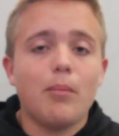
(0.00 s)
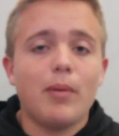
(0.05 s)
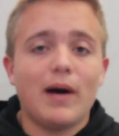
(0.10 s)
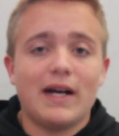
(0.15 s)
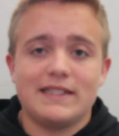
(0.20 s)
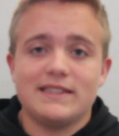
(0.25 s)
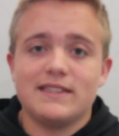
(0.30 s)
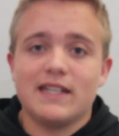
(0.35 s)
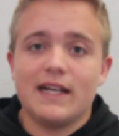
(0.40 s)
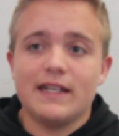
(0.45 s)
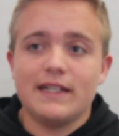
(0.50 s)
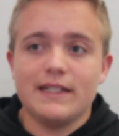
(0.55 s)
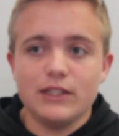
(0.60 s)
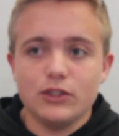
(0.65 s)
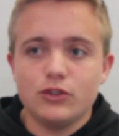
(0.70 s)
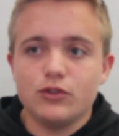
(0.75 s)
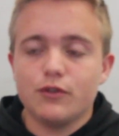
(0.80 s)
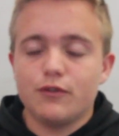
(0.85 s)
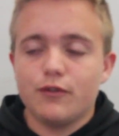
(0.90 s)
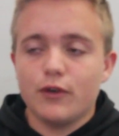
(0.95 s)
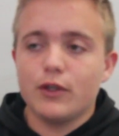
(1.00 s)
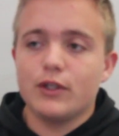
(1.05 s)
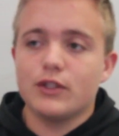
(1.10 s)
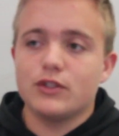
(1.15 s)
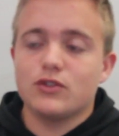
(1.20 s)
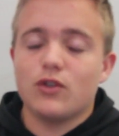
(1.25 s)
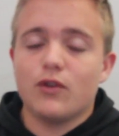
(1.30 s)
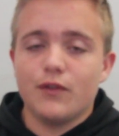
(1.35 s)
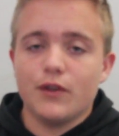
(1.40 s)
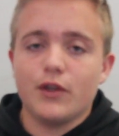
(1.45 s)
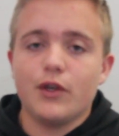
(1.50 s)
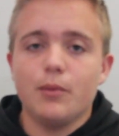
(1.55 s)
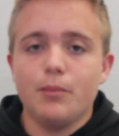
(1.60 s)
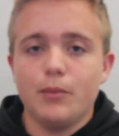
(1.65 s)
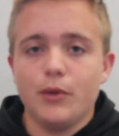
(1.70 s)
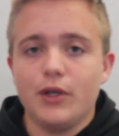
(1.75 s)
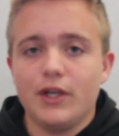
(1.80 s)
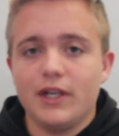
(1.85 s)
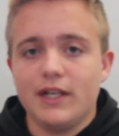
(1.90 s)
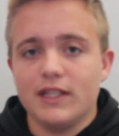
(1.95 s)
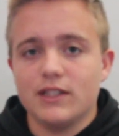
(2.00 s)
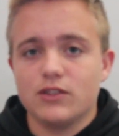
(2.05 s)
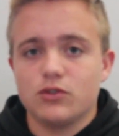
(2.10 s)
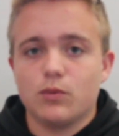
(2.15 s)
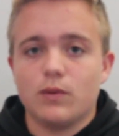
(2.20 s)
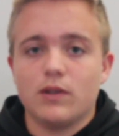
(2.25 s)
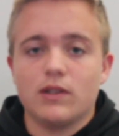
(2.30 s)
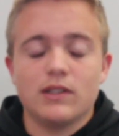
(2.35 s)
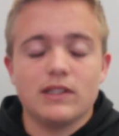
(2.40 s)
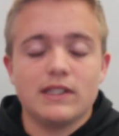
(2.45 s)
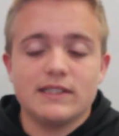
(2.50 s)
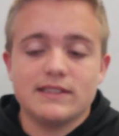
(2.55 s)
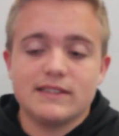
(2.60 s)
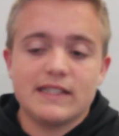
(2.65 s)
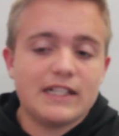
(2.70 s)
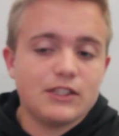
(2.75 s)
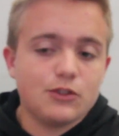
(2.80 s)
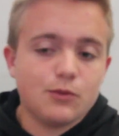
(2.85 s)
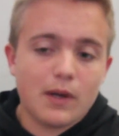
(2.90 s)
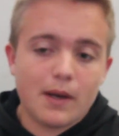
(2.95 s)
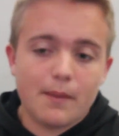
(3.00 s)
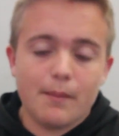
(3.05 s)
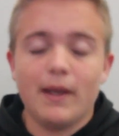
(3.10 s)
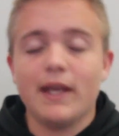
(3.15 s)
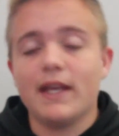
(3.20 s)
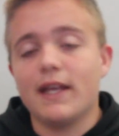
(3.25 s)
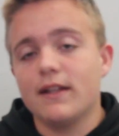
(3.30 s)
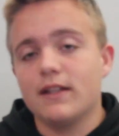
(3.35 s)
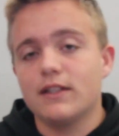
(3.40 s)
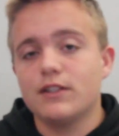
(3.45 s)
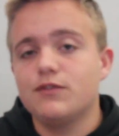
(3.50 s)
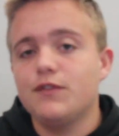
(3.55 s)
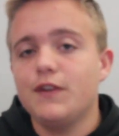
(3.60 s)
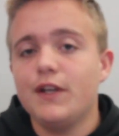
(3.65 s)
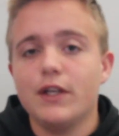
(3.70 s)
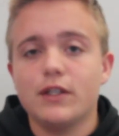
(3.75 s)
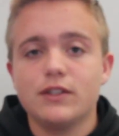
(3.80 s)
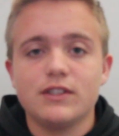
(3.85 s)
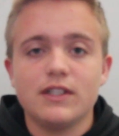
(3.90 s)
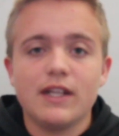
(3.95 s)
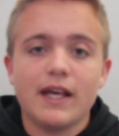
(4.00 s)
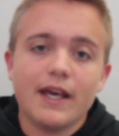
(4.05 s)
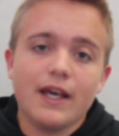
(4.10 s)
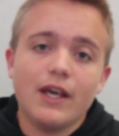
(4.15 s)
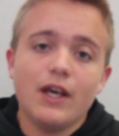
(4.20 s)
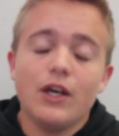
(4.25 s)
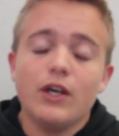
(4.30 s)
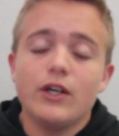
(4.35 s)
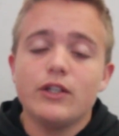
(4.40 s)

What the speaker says: but I need to focus on the community as well, because that's why I'm making this video today.